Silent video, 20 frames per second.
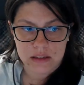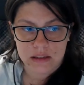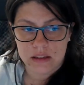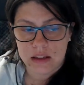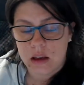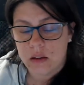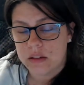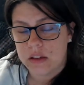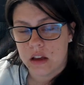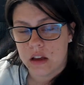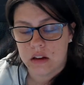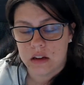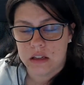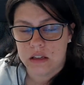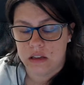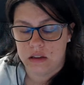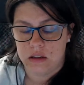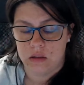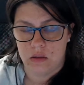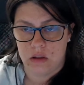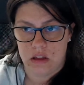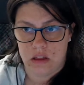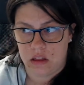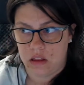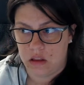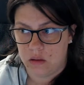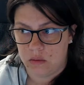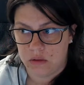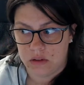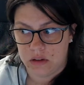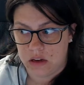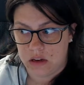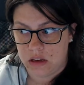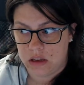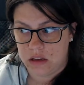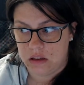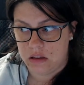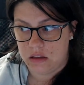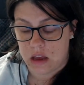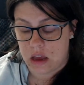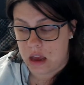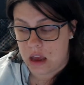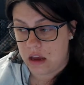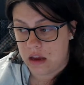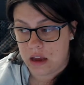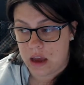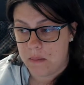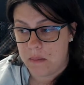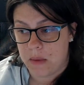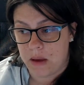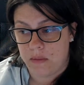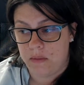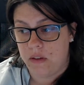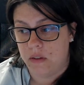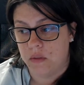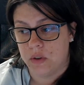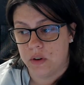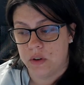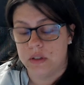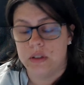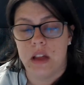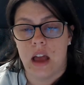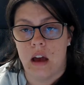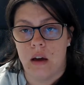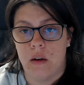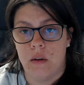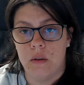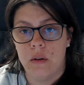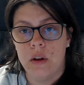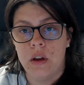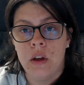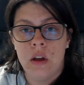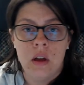And that was honestly the only thing that kept my fevers down,